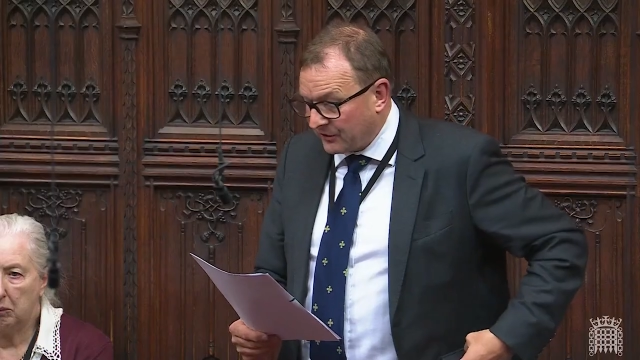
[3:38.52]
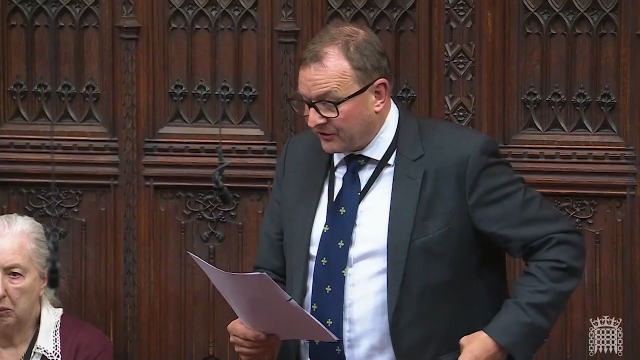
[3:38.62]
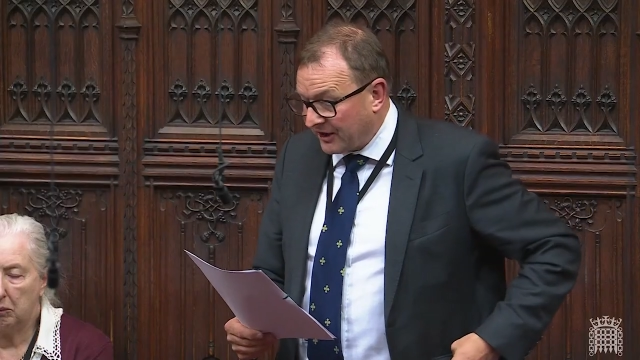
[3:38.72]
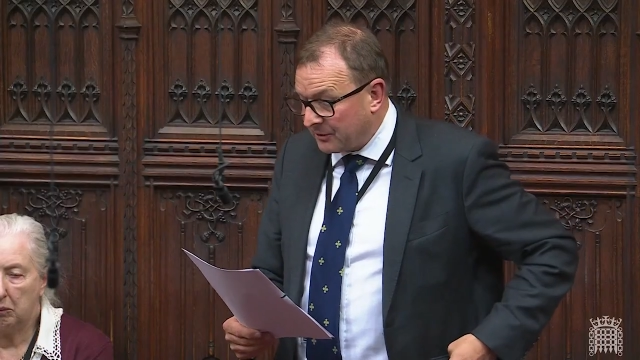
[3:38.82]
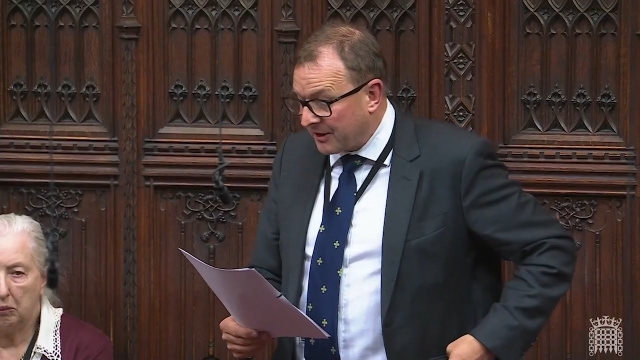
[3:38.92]
land
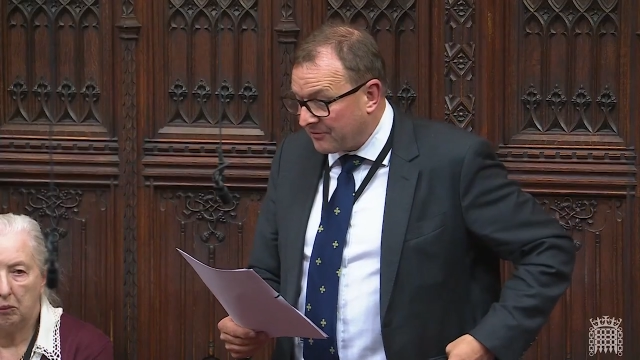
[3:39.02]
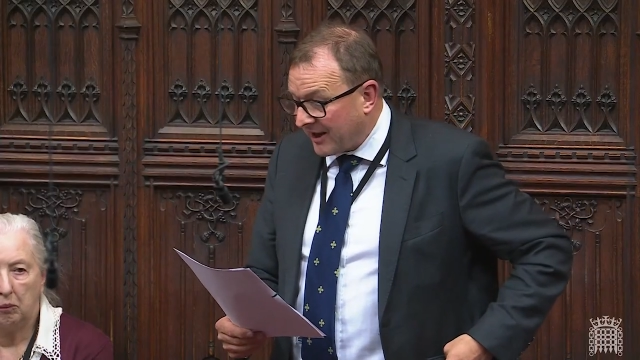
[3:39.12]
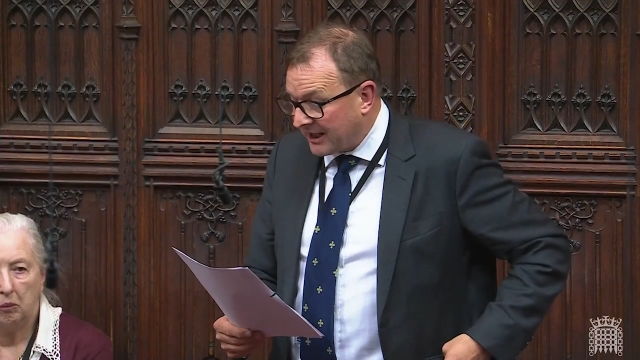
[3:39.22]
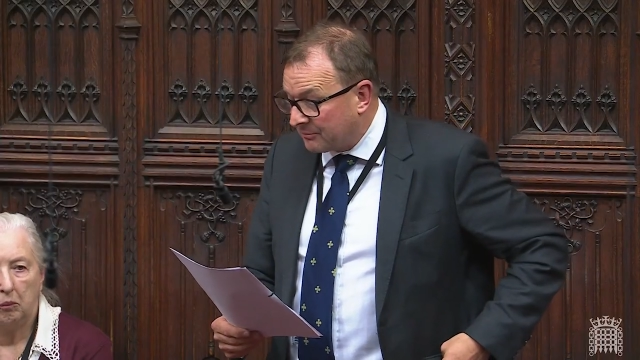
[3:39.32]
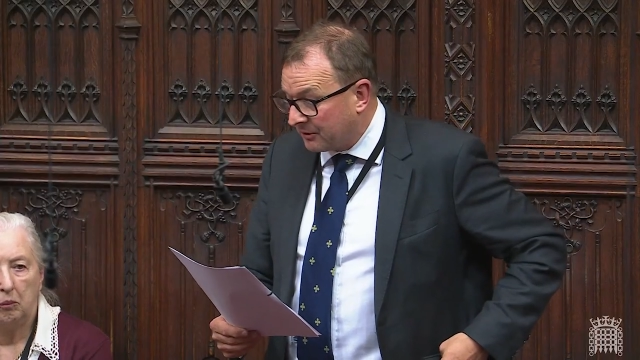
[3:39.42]
would still be
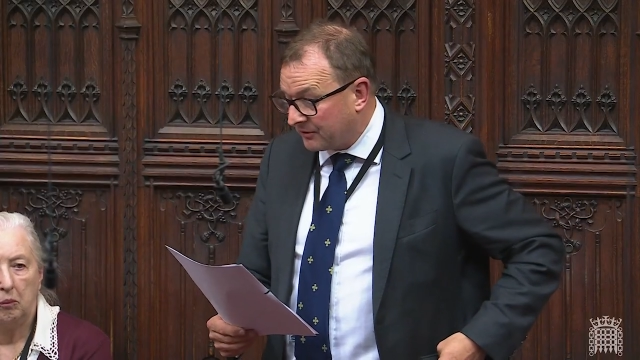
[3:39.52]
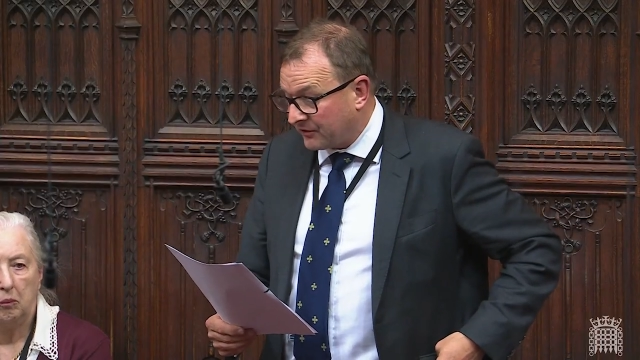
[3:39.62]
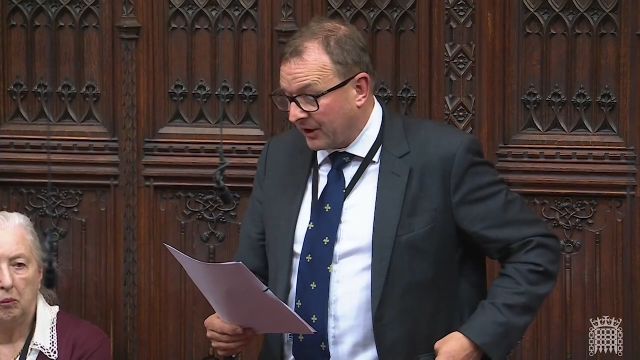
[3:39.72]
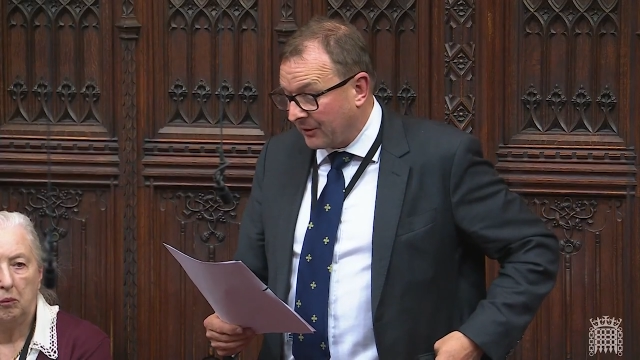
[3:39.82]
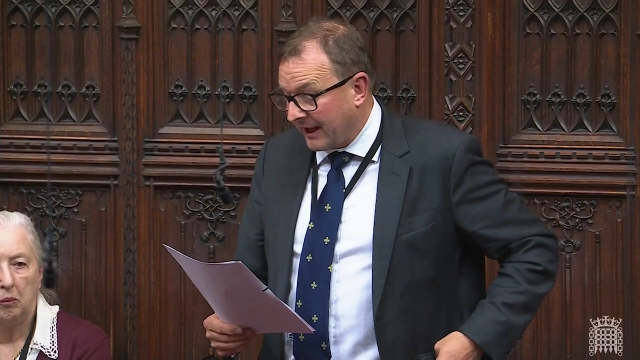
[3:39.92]
available
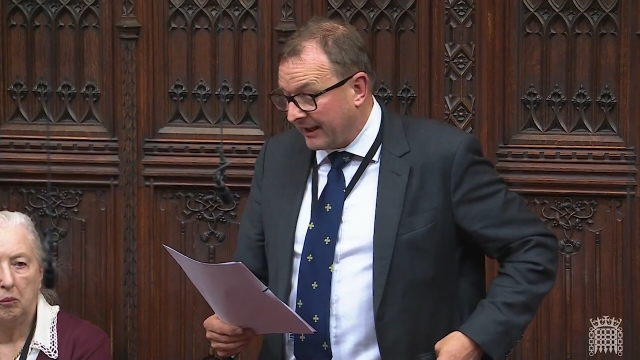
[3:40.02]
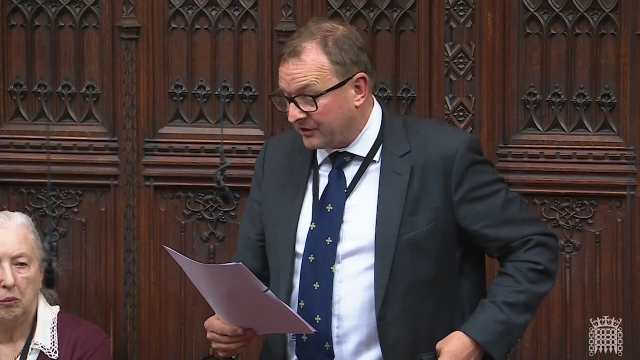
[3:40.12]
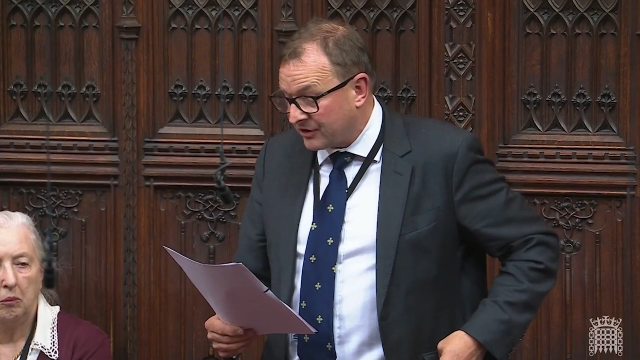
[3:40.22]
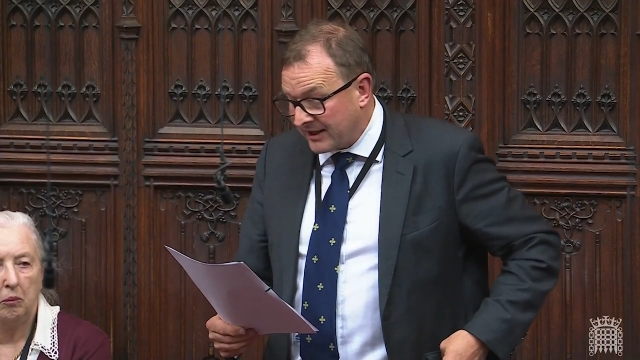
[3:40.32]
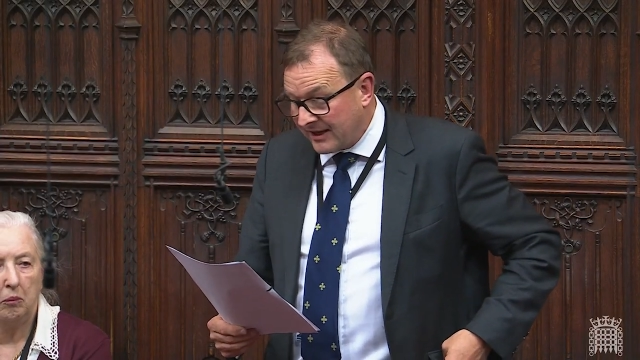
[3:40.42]
for solar
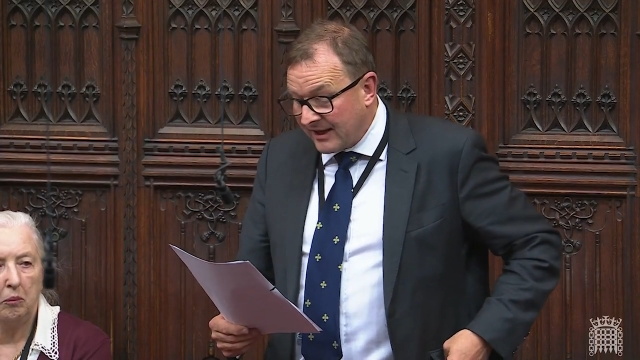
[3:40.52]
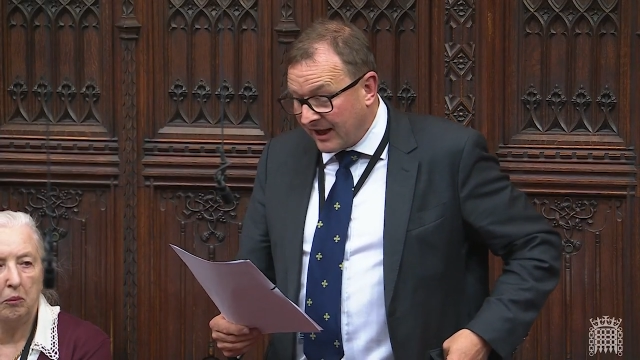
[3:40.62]
energy